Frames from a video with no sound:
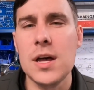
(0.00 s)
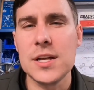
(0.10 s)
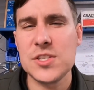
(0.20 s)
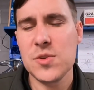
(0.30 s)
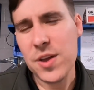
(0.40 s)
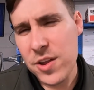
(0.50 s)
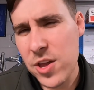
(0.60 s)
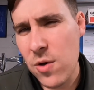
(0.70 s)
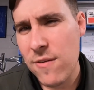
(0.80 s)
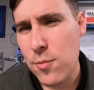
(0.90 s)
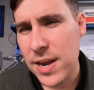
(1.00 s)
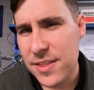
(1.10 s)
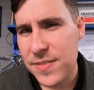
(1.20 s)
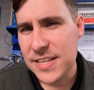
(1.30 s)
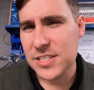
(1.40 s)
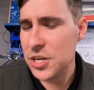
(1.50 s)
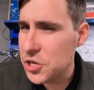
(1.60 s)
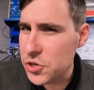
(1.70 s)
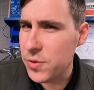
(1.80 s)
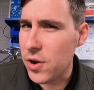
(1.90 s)
So there you go, everybody. That's going to
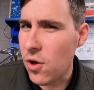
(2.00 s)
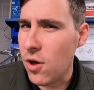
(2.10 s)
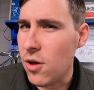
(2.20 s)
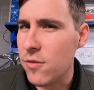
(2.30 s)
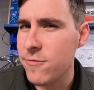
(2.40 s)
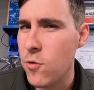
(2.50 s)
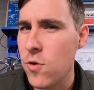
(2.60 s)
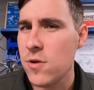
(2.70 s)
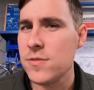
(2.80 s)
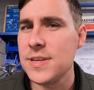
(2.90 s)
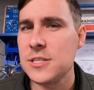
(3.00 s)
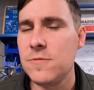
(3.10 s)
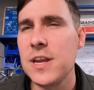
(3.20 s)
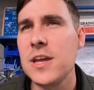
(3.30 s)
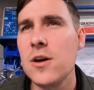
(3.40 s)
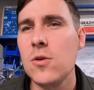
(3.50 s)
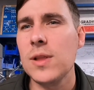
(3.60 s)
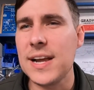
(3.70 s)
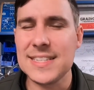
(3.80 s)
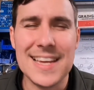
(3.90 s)
do it all for this video.
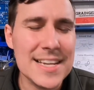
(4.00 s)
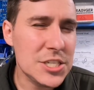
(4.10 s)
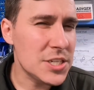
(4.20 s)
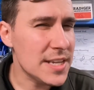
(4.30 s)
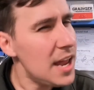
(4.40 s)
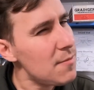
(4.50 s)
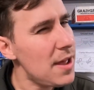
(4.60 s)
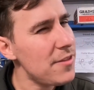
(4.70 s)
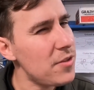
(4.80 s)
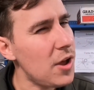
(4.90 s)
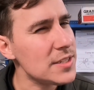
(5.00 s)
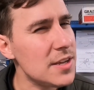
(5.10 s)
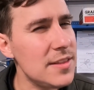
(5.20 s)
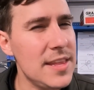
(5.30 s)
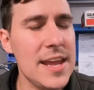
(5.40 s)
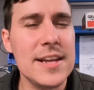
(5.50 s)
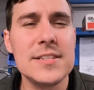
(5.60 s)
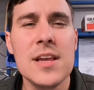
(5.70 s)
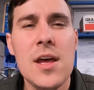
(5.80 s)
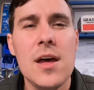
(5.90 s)
Like I said, it's just kind of my thoughts on
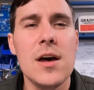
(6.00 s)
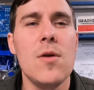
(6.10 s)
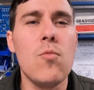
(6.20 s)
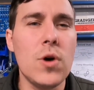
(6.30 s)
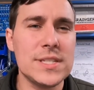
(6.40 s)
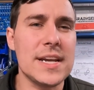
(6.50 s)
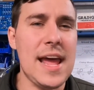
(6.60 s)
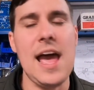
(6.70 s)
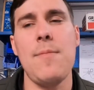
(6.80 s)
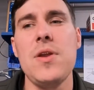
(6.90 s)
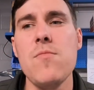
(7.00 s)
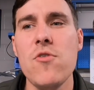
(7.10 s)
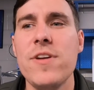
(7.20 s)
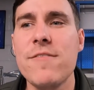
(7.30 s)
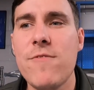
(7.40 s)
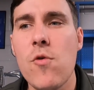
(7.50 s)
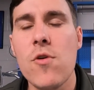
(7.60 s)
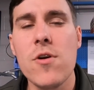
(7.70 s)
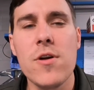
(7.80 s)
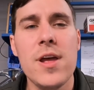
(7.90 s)
things, what's going to happen moving
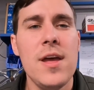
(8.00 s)
forward.